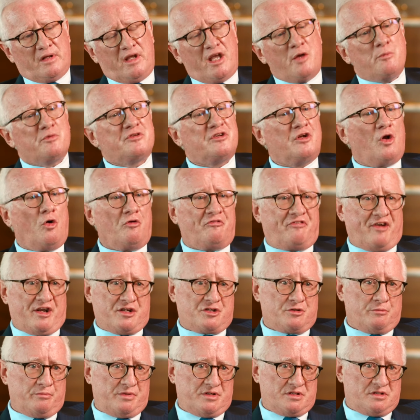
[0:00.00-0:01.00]
it was an
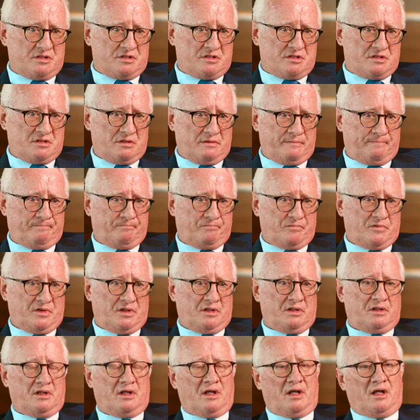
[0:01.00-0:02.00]
old-fashioned business.
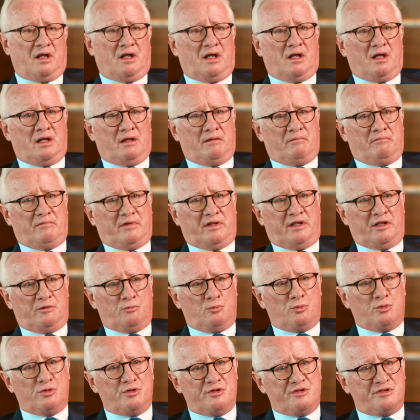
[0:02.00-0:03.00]
It
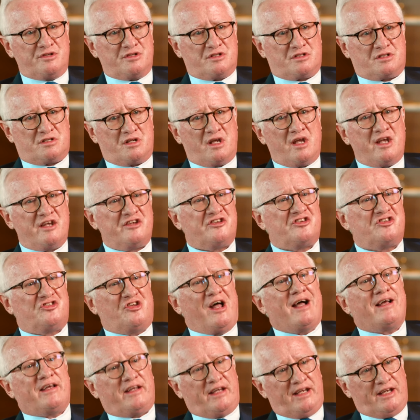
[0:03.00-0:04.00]
was
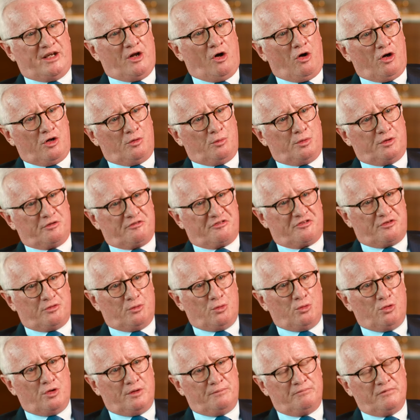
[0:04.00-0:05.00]
stuck in, I would have
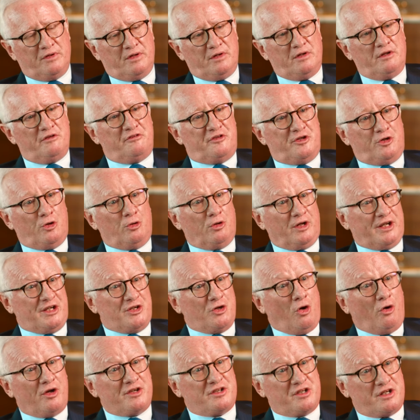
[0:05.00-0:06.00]
thought, the early
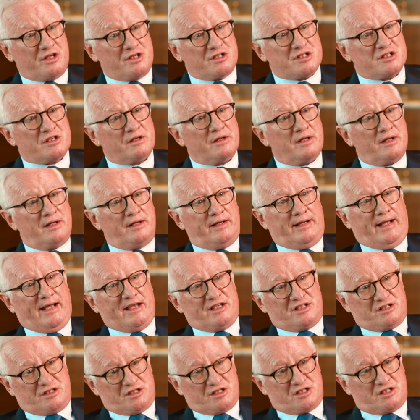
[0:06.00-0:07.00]
90s,
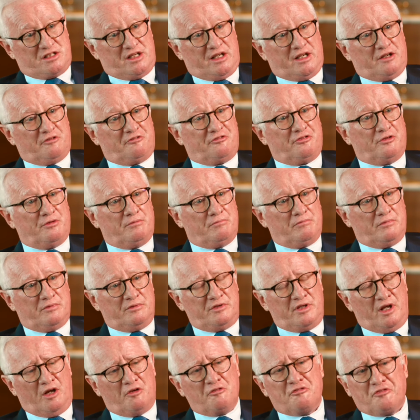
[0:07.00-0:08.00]
as distinct from,
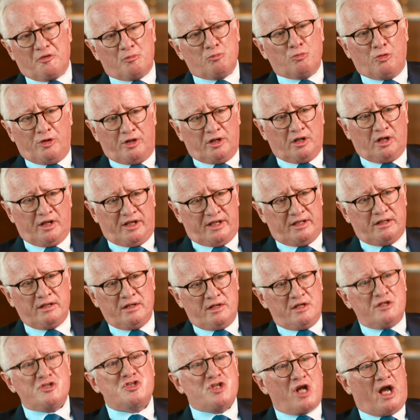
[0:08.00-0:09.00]
you know, from really
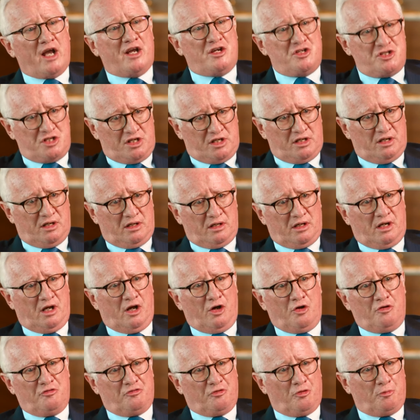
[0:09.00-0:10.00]
changing
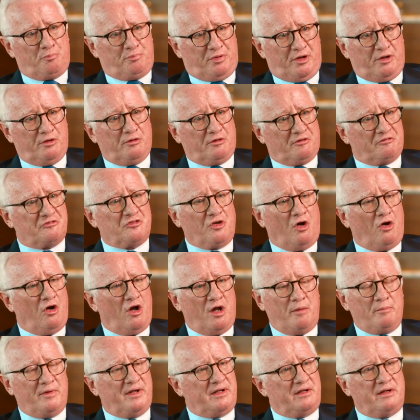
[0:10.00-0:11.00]
over a period of
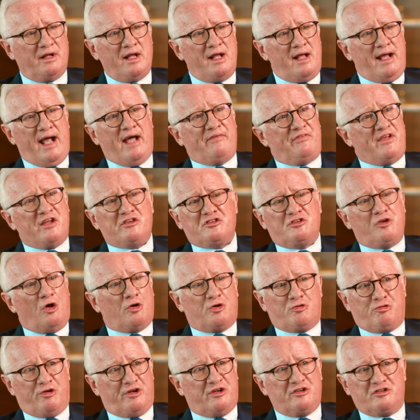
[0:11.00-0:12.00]
time. And that's no
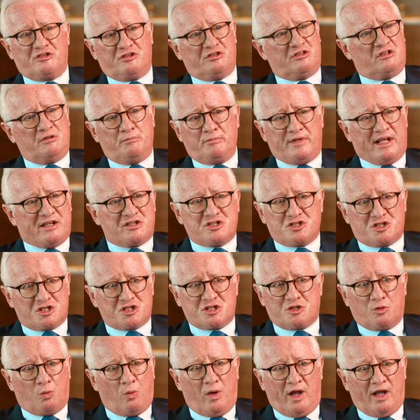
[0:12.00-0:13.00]
criticism, that's
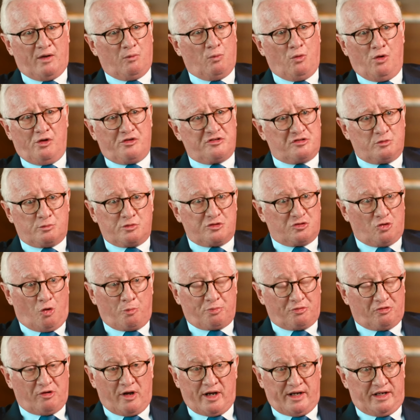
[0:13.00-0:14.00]
just the way it was. It was
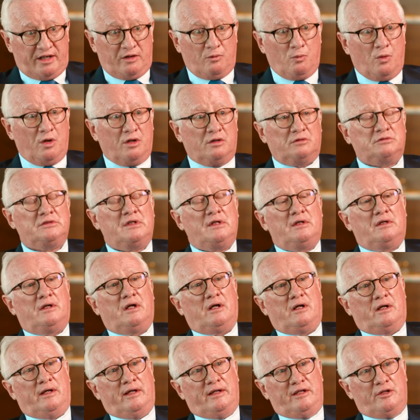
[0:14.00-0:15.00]
operating well
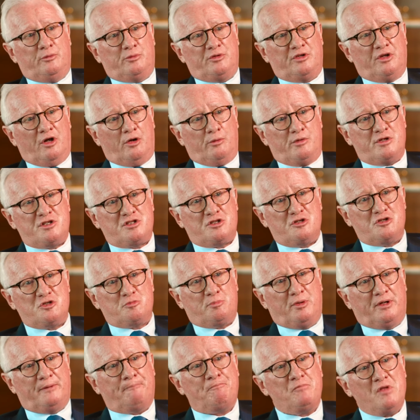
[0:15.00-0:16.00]
and there were no issues.
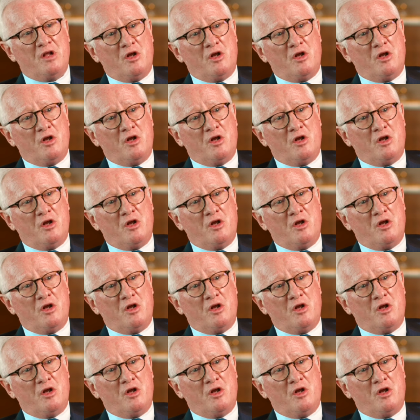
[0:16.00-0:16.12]
But